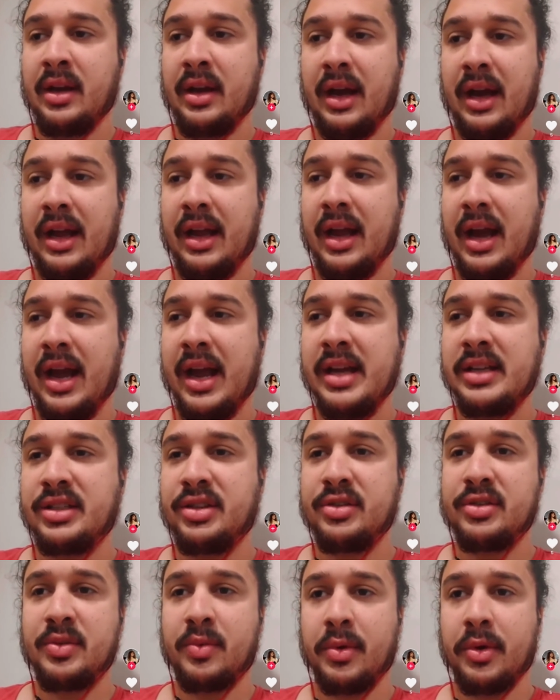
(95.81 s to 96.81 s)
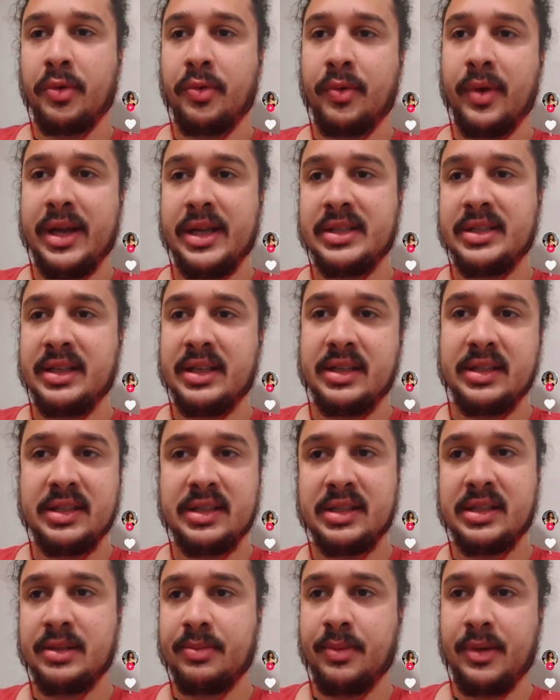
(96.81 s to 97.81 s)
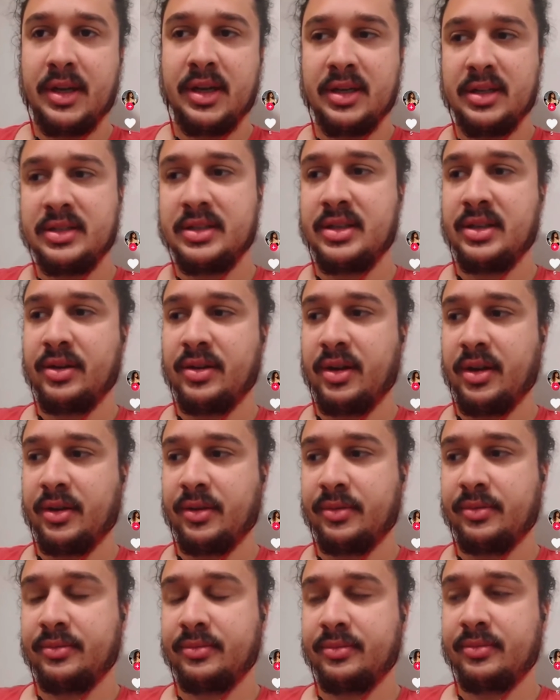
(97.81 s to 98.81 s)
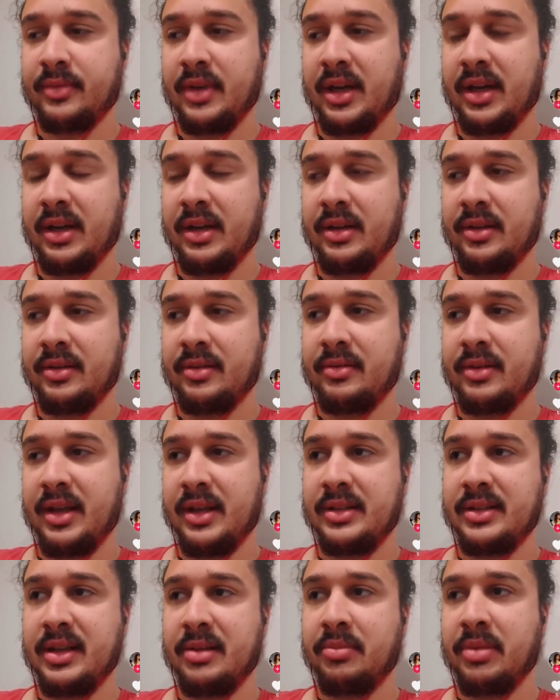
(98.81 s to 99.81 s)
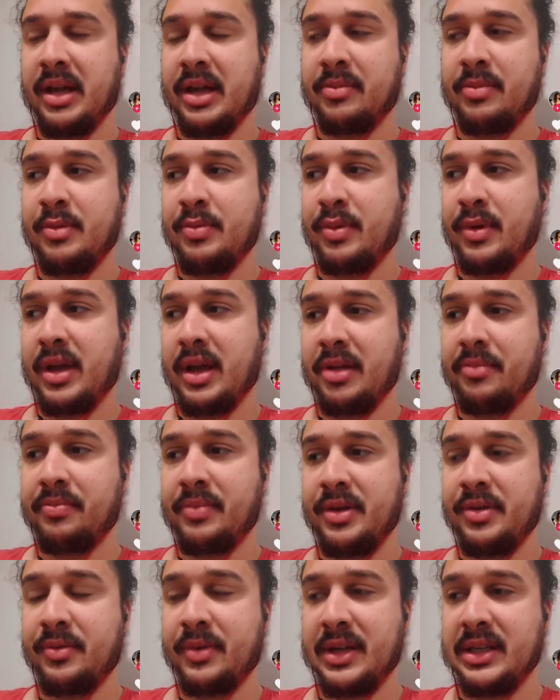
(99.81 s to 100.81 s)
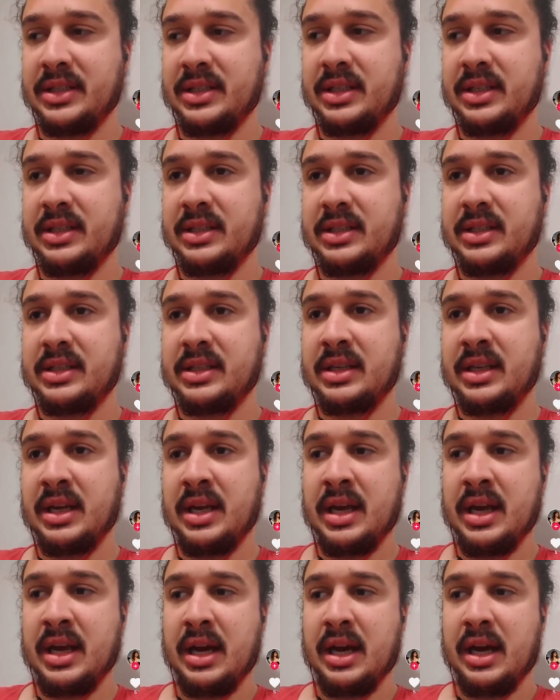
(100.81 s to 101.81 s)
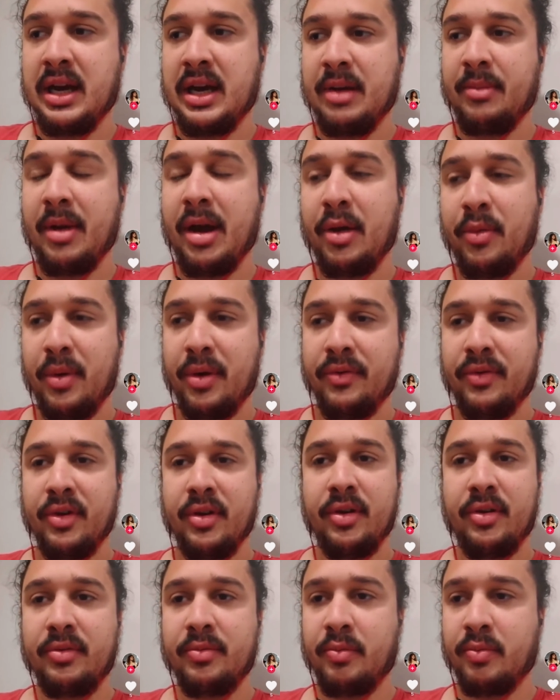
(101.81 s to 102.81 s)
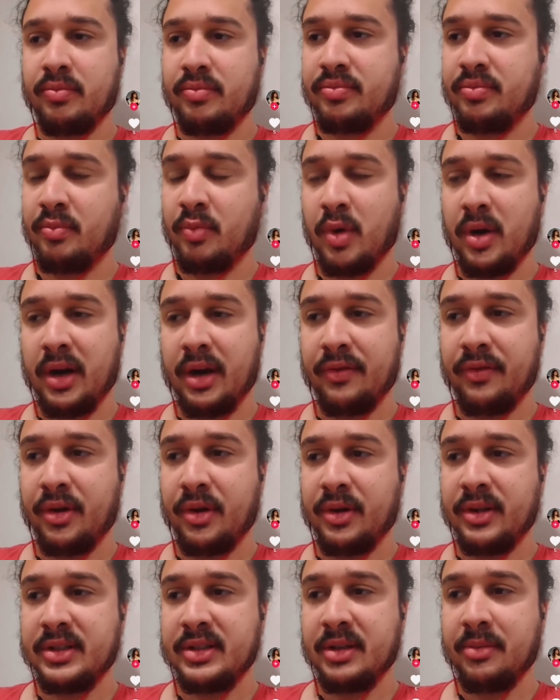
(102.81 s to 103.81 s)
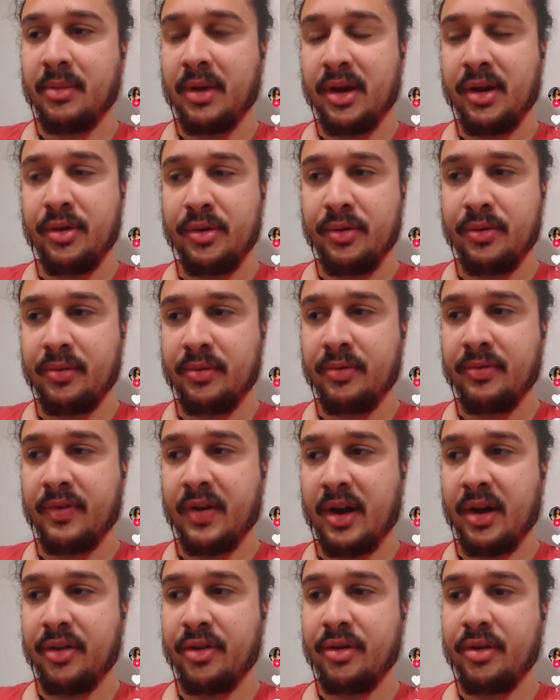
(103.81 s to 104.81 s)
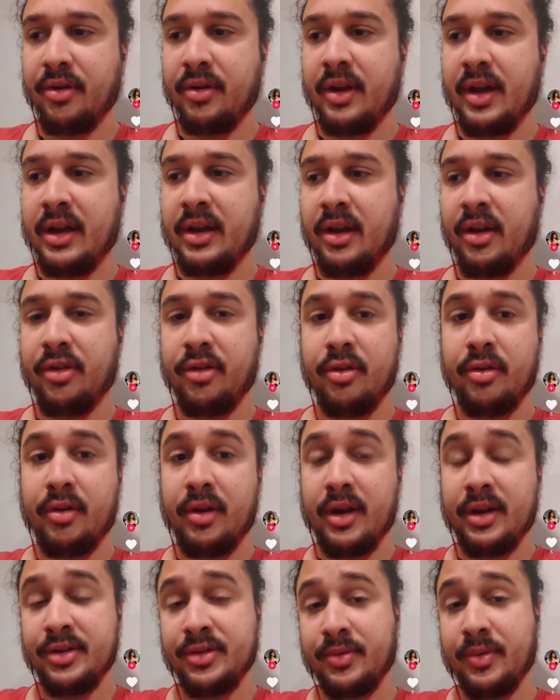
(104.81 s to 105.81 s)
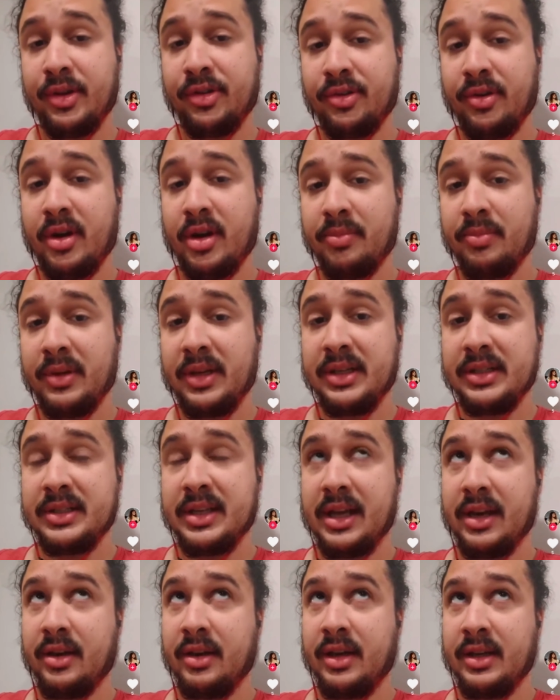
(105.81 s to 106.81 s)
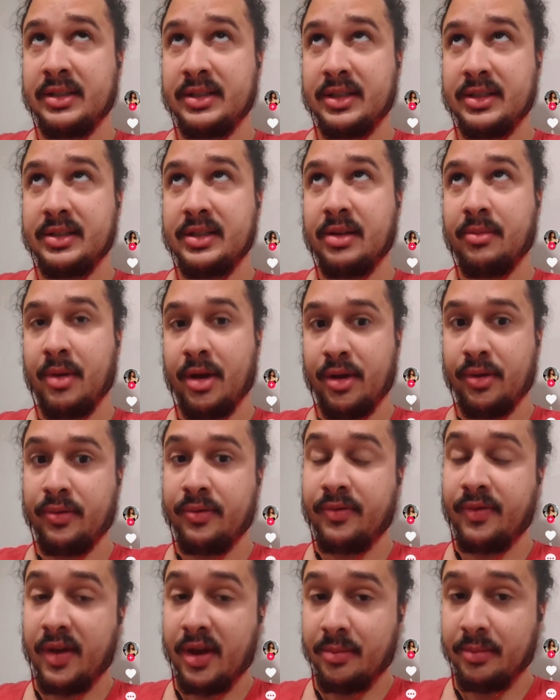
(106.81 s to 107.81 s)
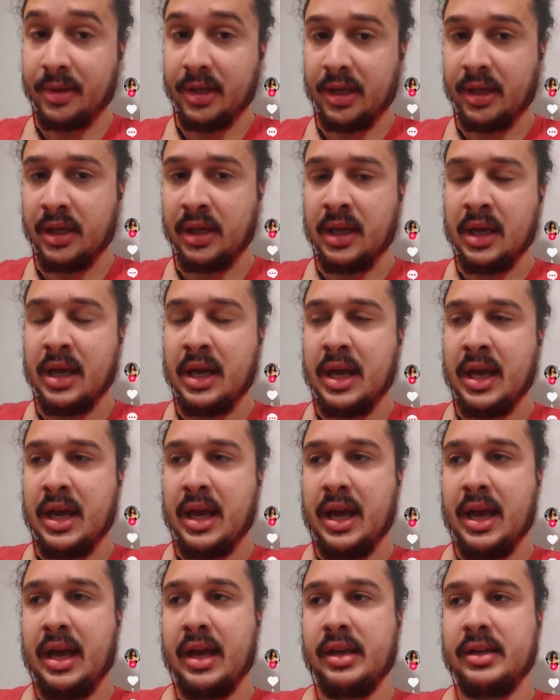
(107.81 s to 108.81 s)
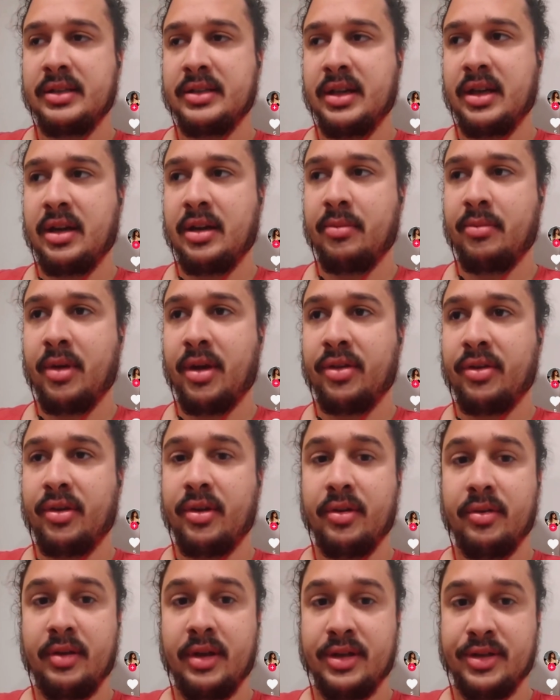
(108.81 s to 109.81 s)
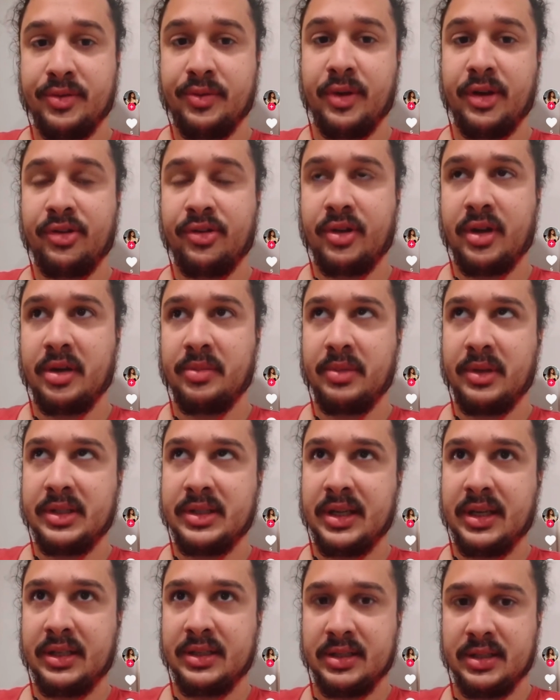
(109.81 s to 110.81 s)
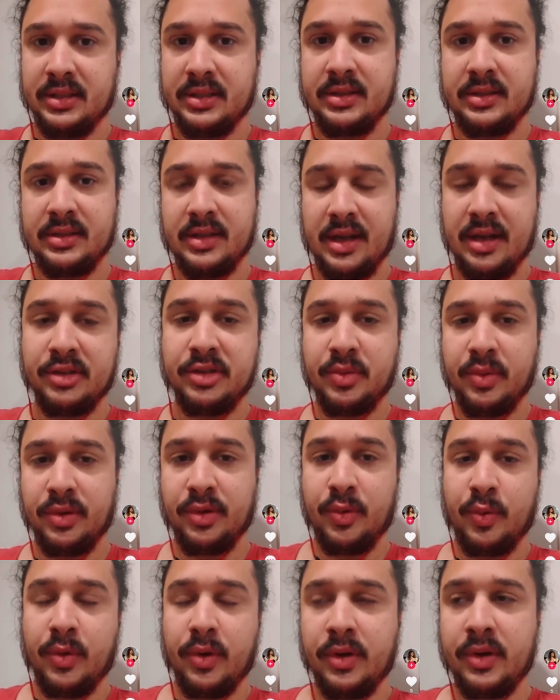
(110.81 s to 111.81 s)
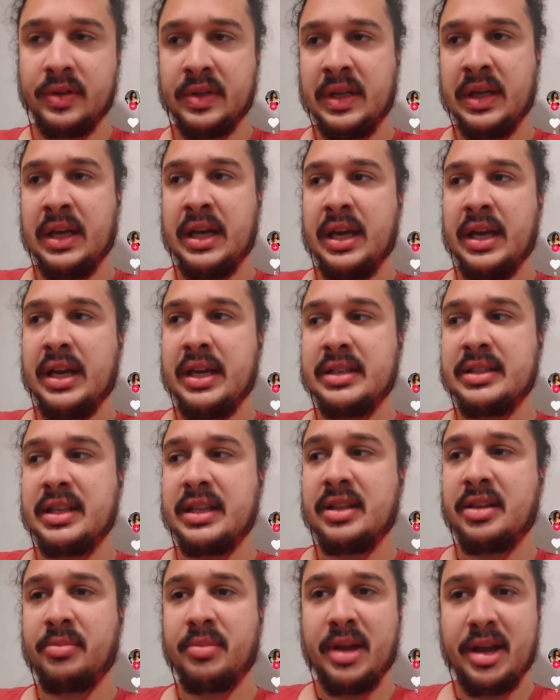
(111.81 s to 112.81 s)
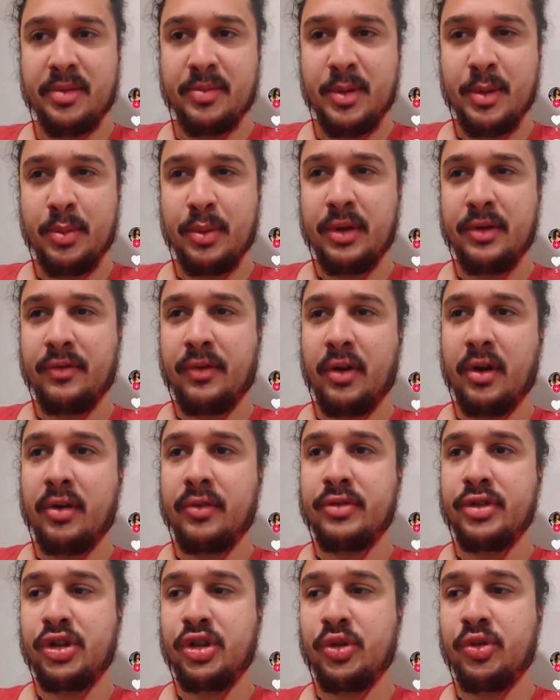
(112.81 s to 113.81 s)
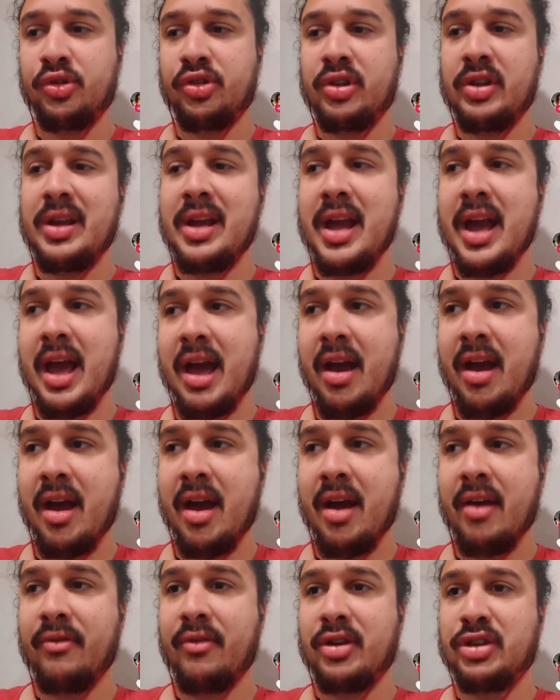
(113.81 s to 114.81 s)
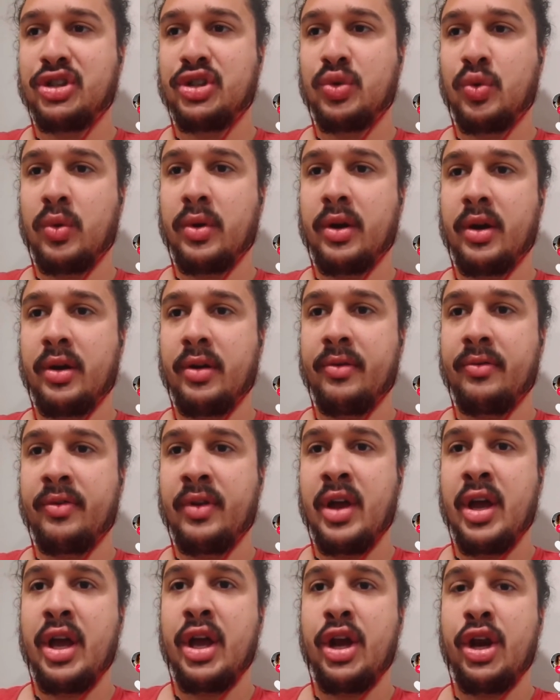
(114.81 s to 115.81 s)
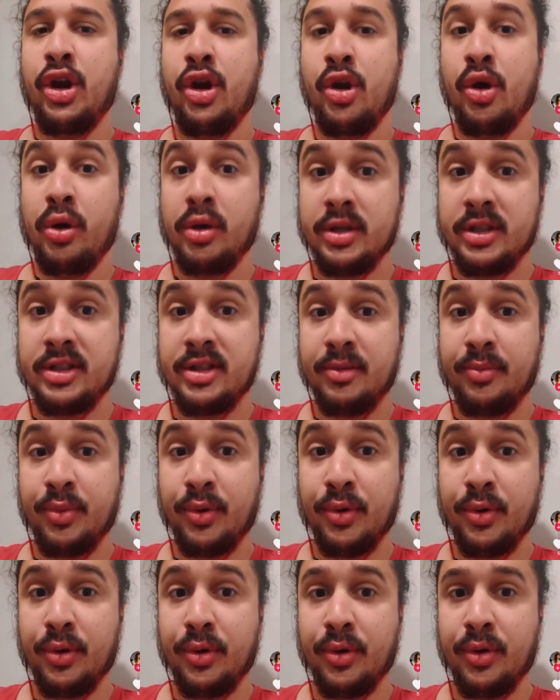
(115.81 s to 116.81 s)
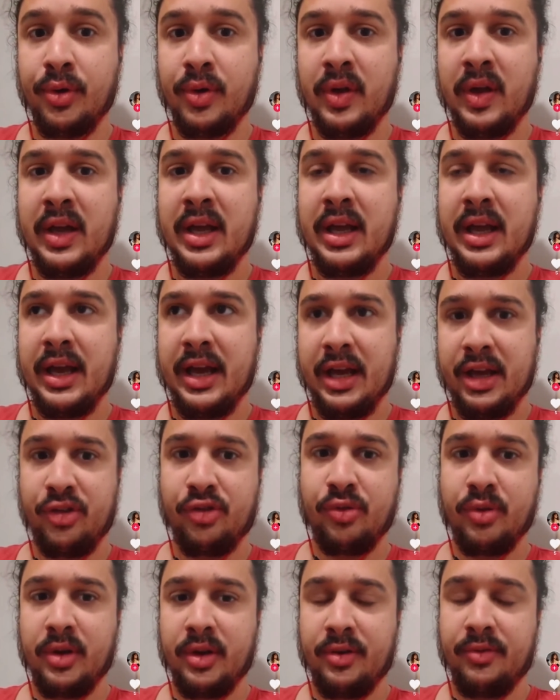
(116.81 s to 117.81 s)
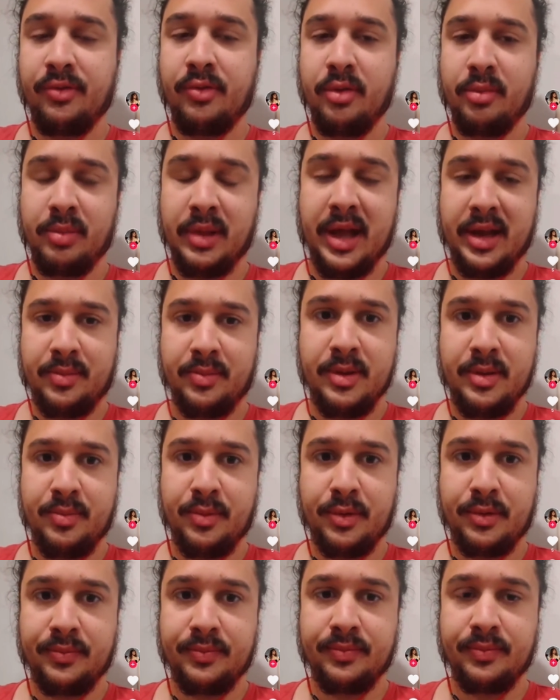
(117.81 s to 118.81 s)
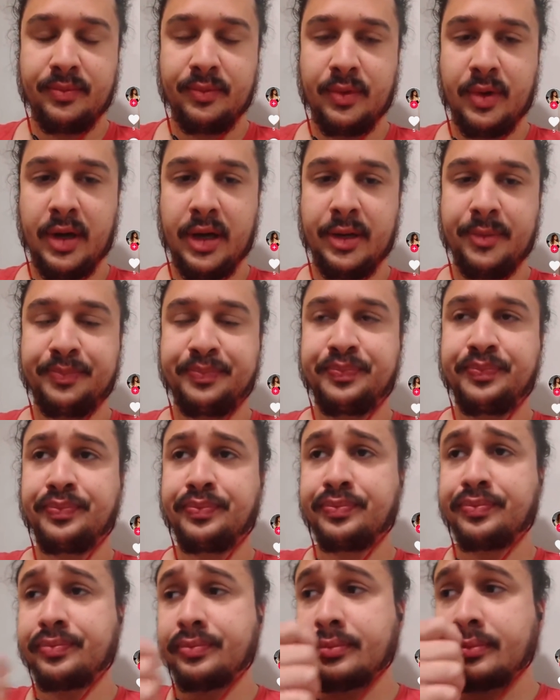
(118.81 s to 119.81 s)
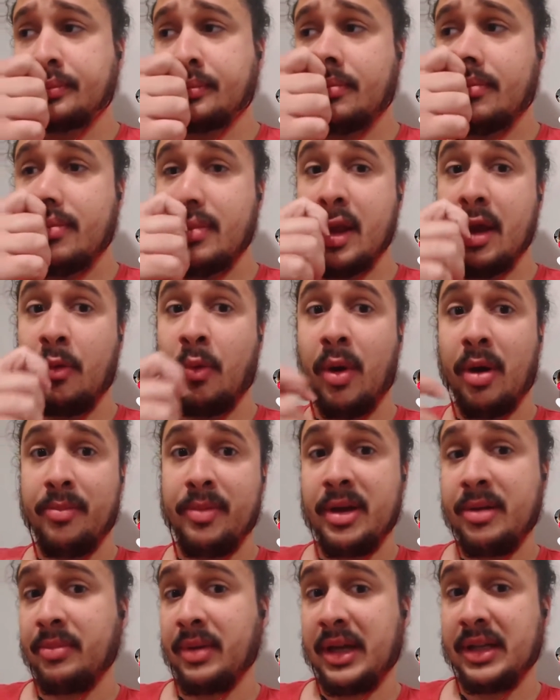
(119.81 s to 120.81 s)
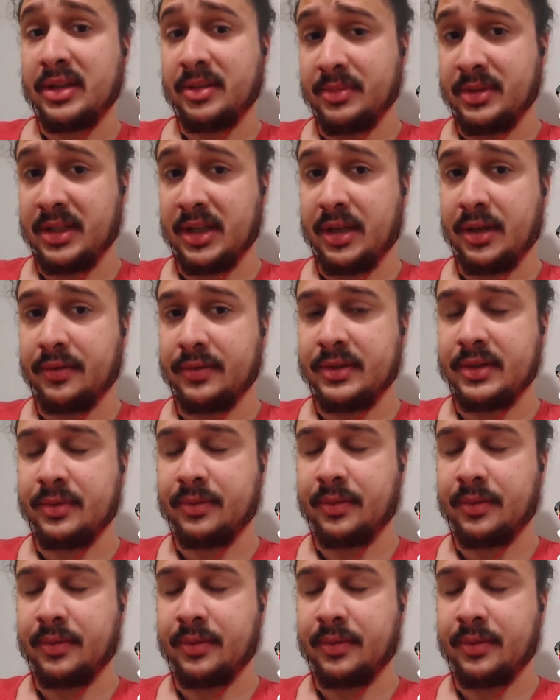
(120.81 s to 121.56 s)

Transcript: I hate to use the word racist because, they say black people can't be racist. However, what I've noticed in my own father and other interracial couplings that exist in my own family and other interracial couplings that exist elsewhere in the world is that the black people involved usually have a sort of noticeable hatred for black people, right? While being black themselves,